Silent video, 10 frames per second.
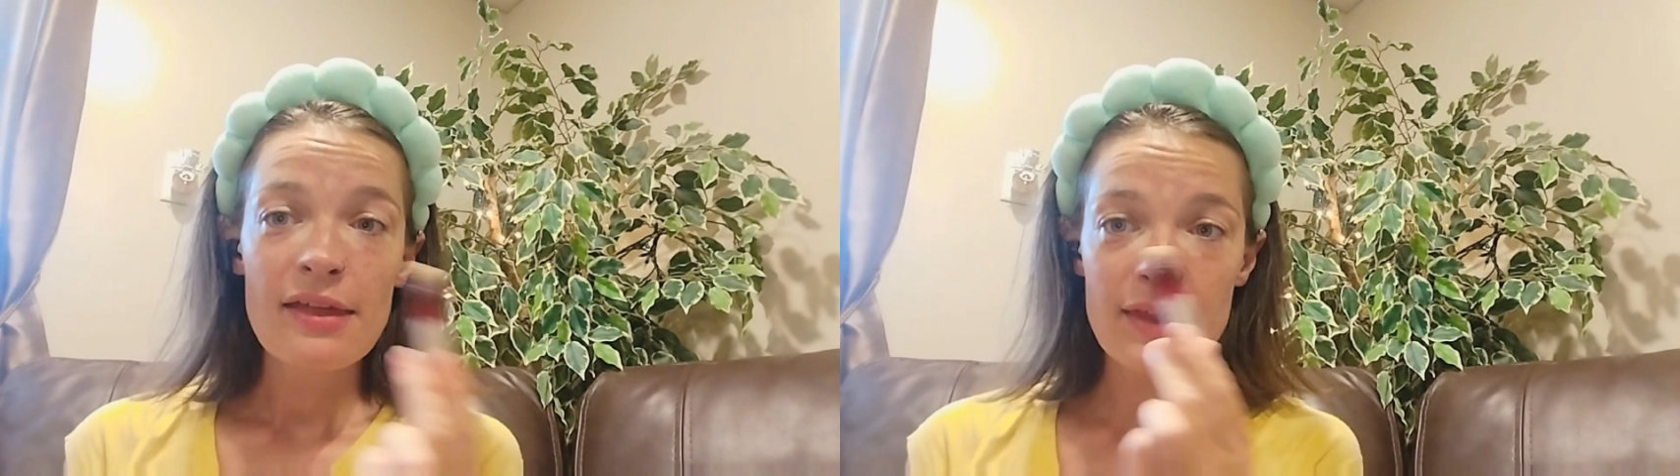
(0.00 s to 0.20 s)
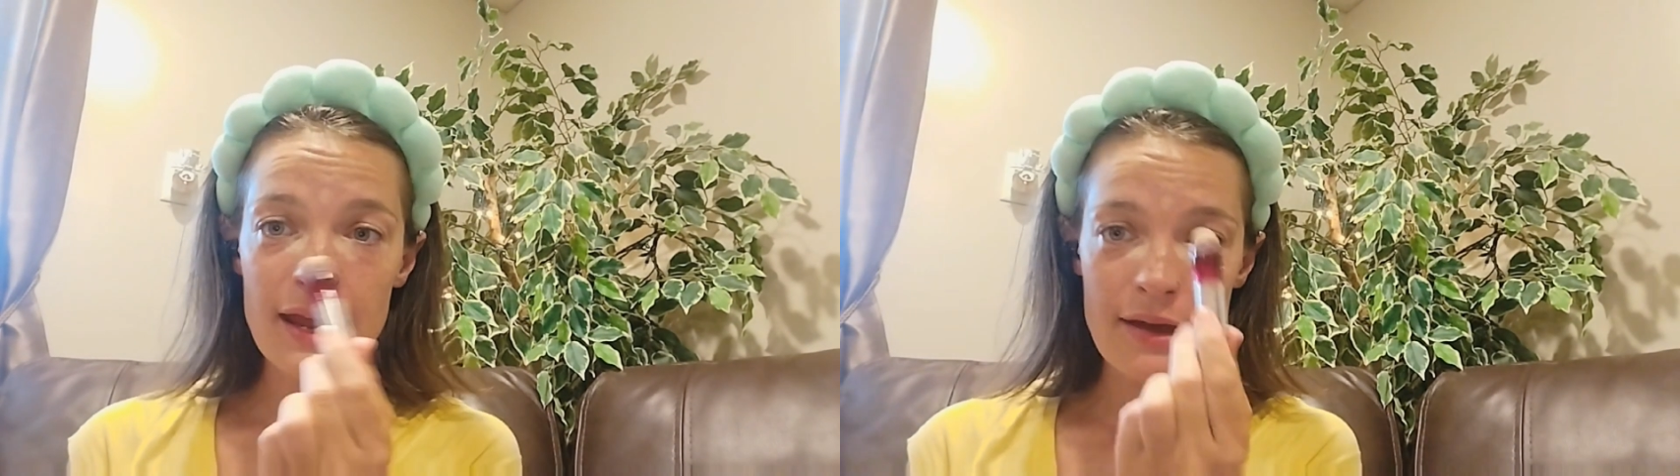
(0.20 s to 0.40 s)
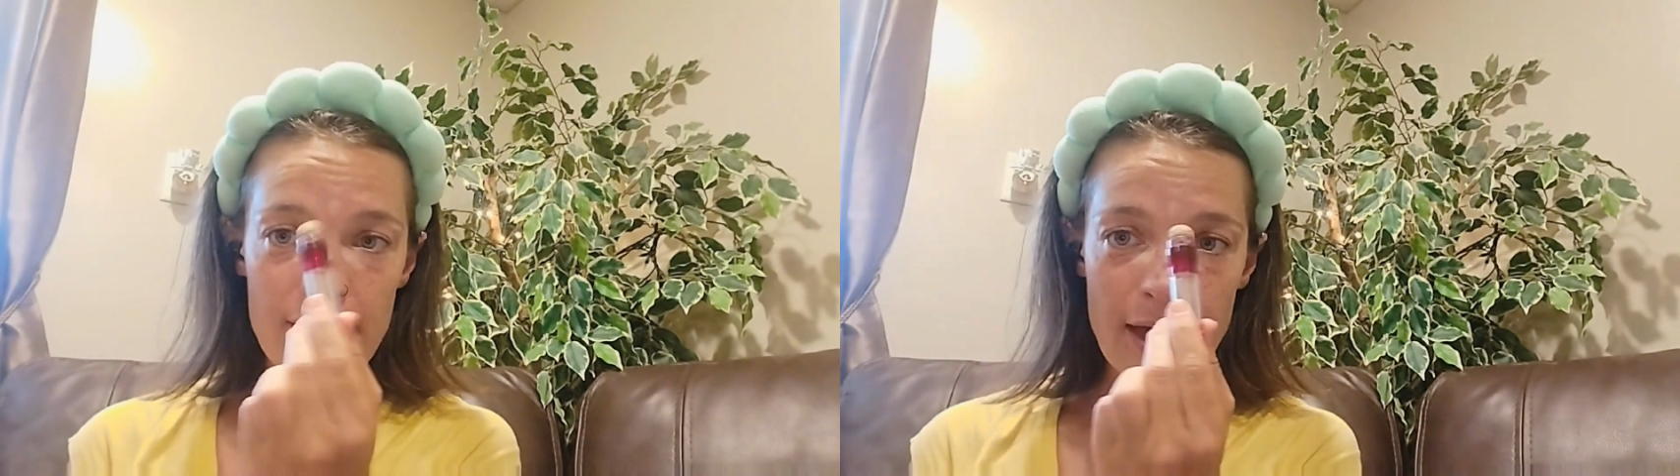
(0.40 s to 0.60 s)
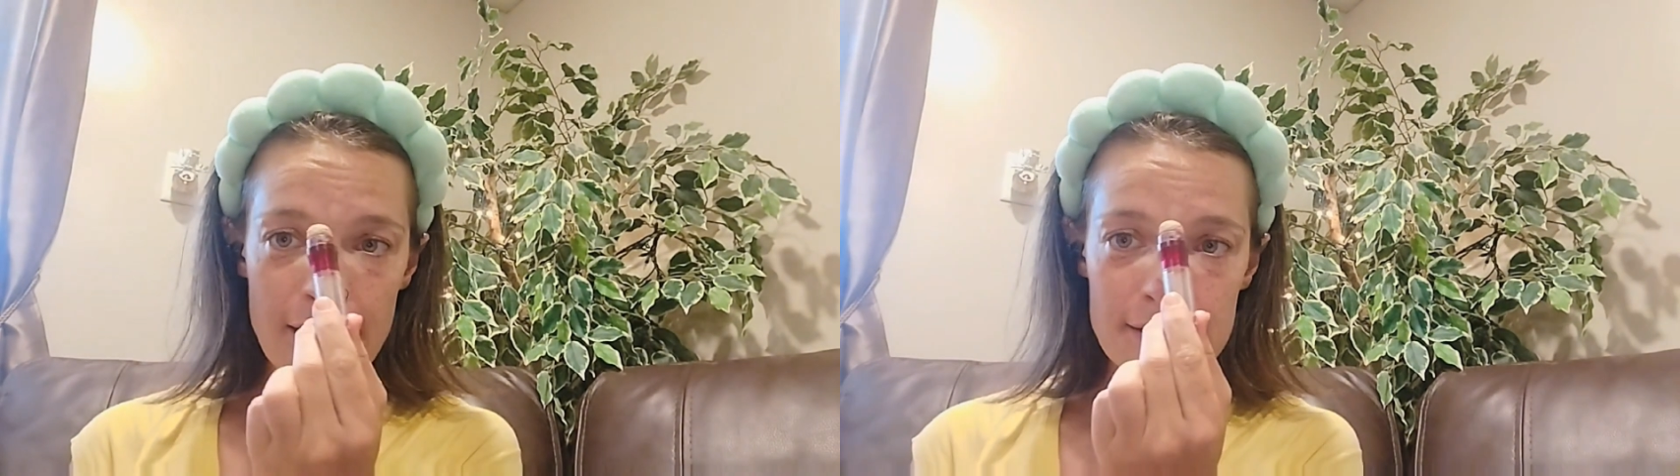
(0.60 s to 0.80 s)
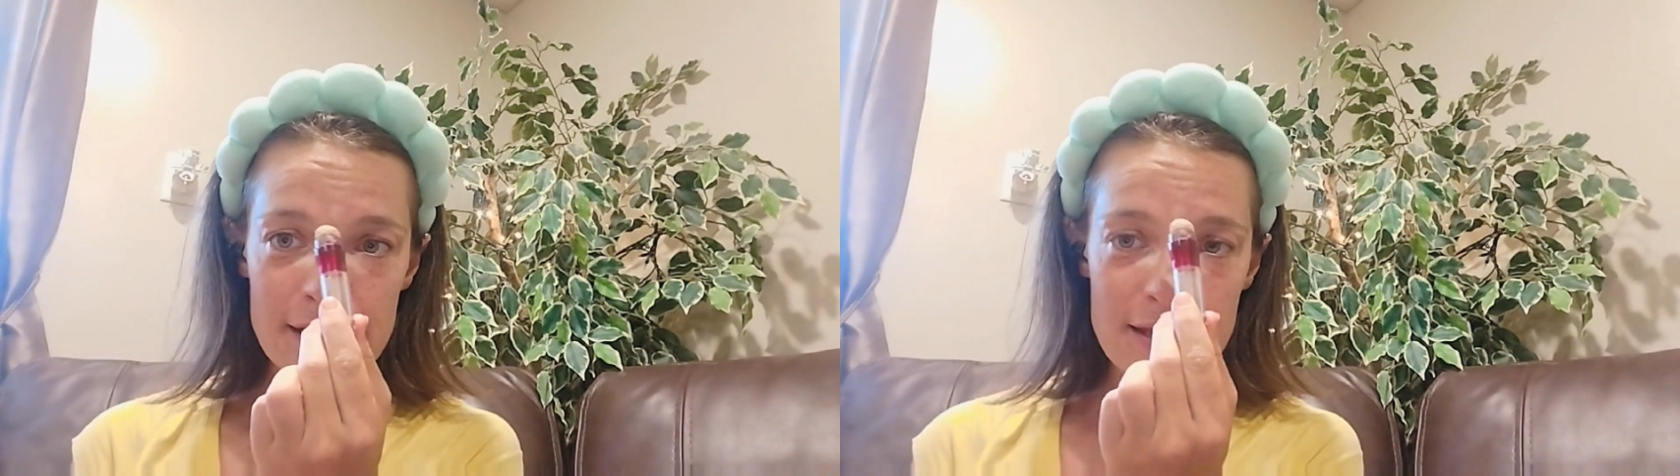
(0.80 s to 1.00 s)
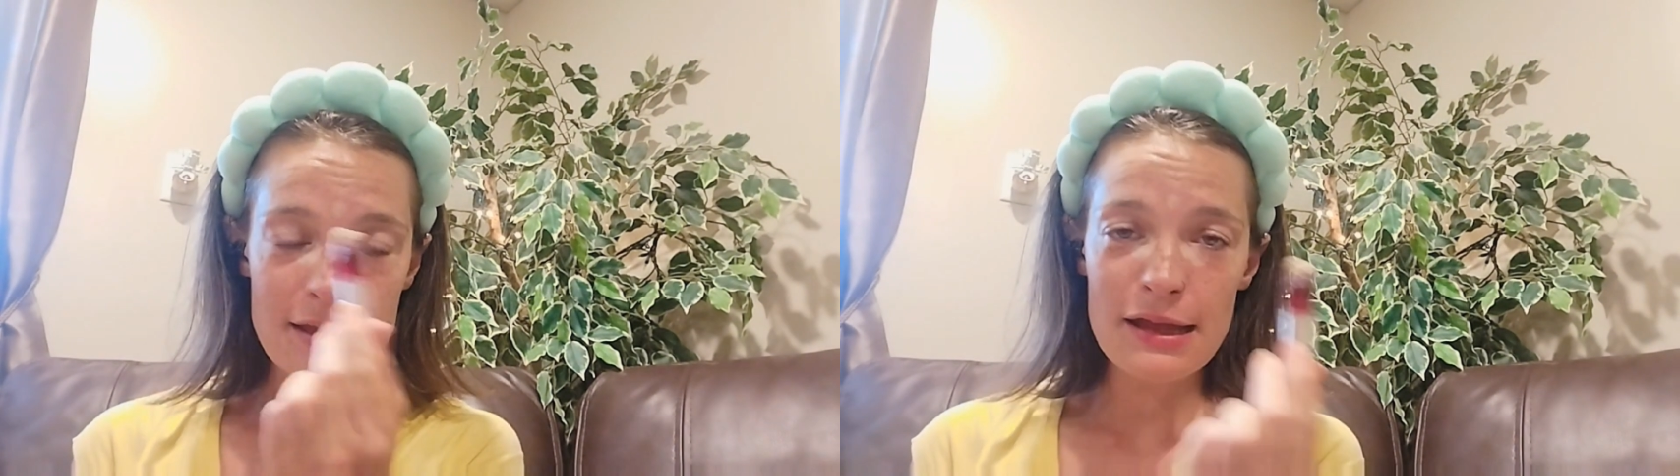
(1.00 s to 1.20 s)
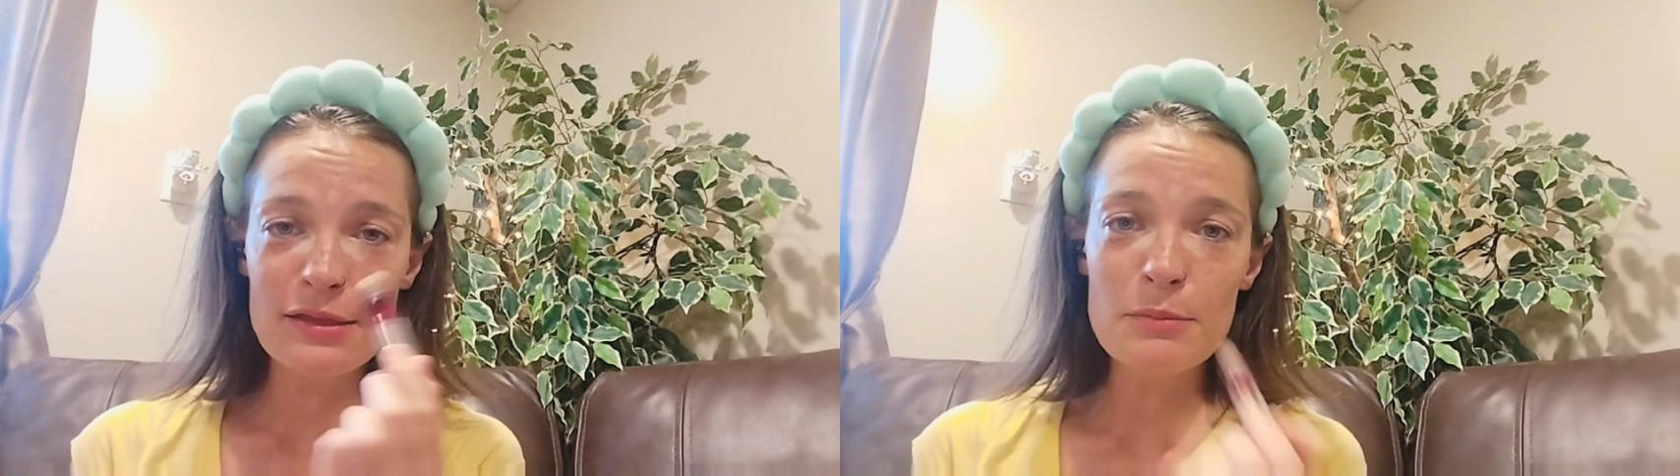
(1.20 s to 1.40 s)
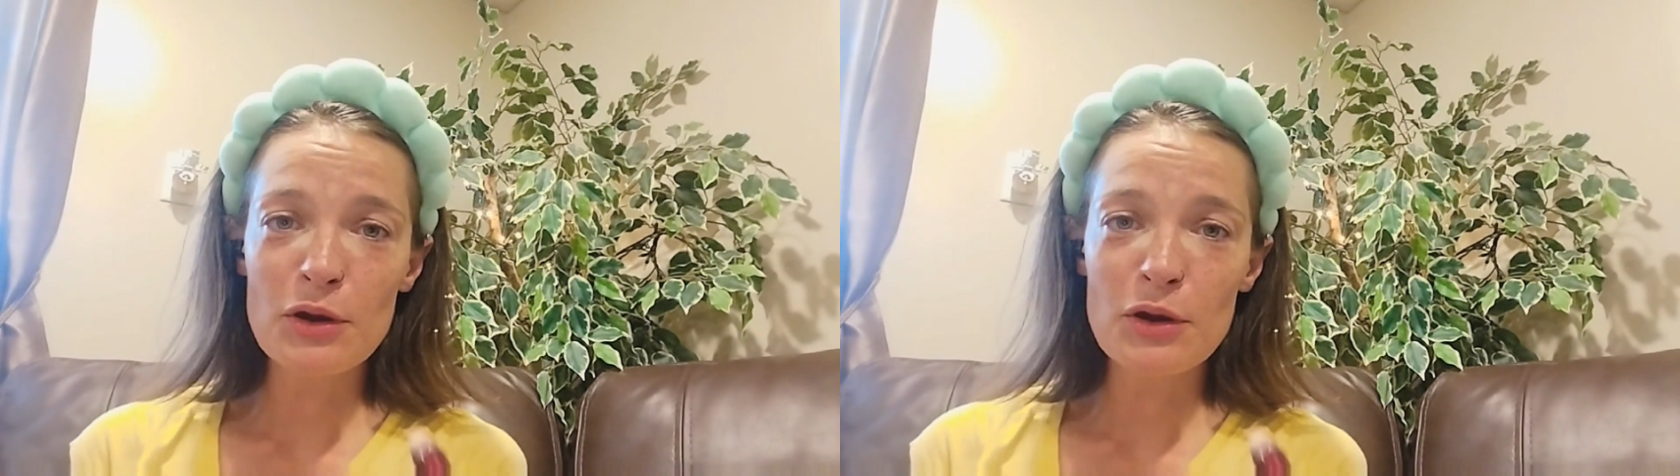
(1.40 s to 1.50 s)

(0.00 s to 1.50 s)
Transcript: that I have acne in the